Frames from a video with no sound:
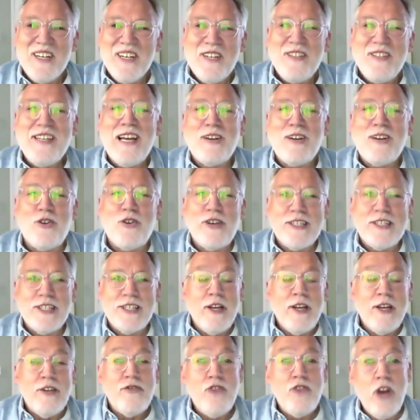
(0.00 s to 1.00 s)
Now, Chris,
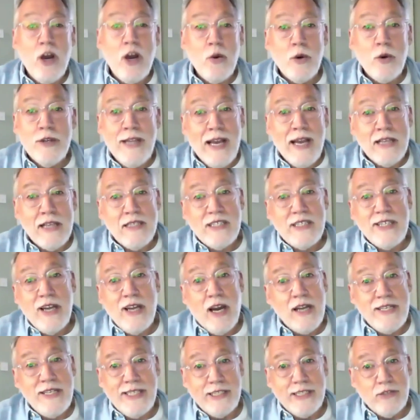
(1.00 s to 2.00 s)
no one has the
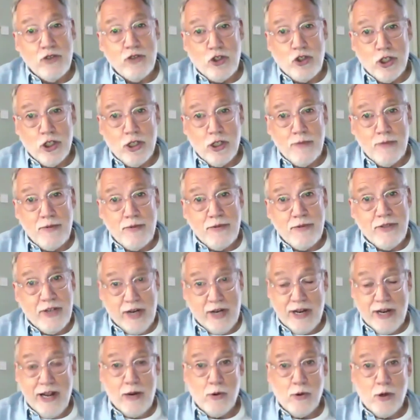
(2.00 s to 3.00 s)
ideal job that
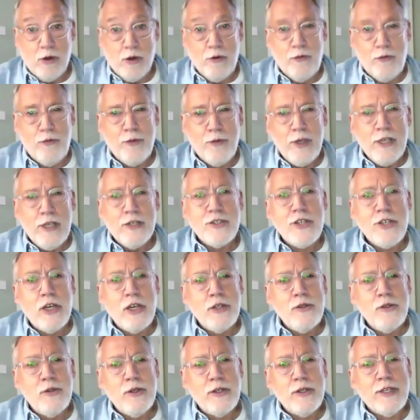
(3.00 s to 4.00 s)
I know of.
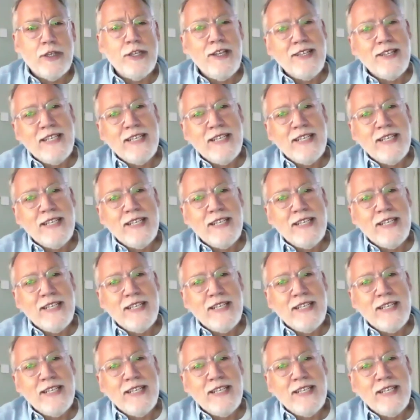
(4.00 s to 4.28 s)
So can you